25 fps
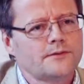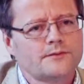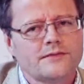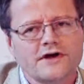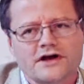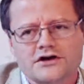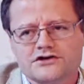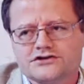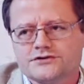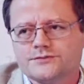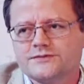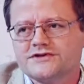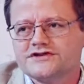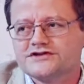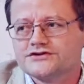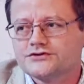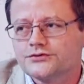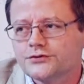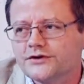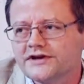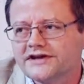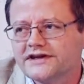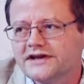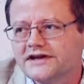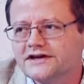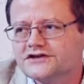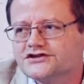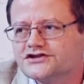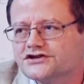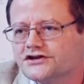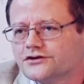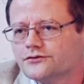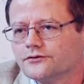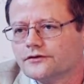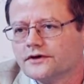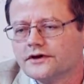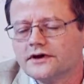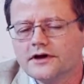Belgium is treating
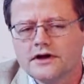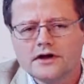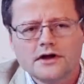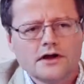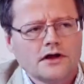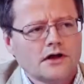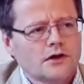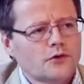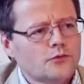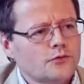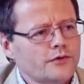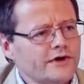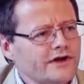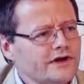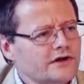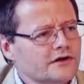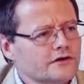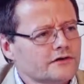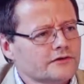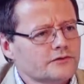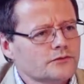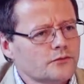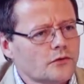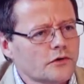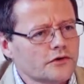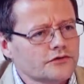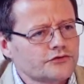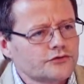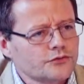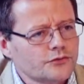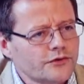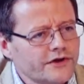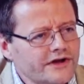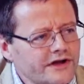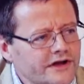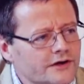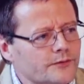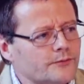children. We don't want to
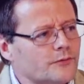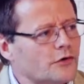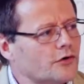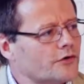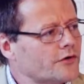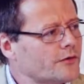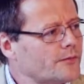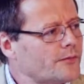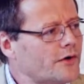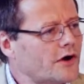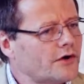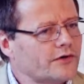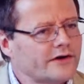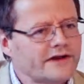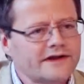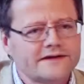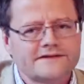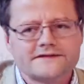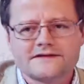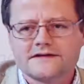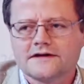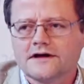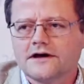hear more about it.